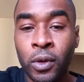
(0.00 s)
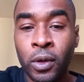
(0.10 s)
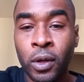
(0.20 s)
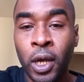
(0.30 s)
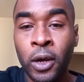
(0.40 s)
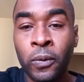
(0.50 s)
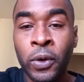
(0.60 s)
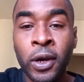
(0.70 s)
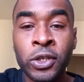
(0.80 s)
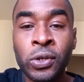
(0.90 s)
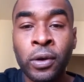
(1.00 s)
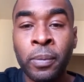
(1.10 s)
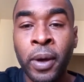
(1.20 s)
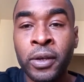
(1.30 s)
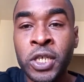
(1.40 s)
And we're going to talk
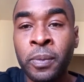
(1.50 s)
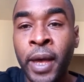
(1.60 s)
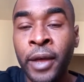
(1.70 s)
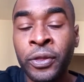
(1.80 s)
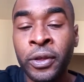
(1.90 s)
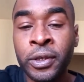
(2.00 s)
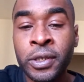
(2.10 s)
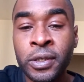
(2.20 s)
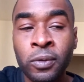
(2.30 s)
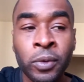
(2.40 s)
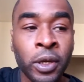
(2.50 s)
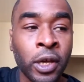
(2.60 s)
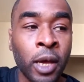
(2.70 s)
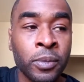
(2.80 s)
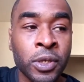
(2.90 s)
about some ethics when it
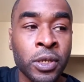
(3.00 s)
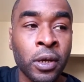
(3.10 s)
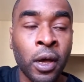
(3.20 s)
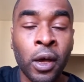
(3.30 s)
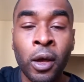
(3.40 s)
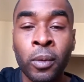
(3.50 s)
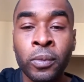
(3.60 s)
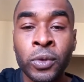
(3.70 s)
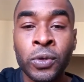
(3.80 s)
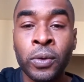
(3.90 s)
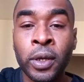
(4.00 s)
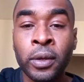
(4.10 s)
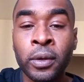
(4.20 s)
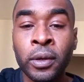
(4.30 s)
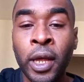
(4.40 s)
comes to
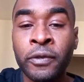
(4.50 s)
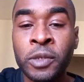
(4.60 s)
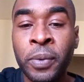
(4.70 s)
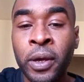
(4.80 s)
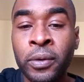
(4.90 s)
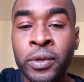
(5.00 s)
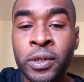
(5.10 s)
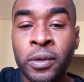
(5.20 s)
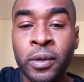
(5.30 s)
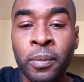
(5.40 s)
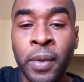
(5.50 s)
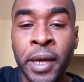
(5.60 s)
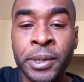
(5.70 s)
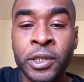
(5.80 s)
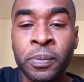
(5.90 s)
doing love spells and
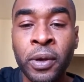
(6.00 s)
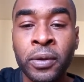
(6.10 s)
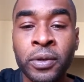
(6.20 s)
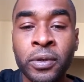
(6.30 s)
magic spells.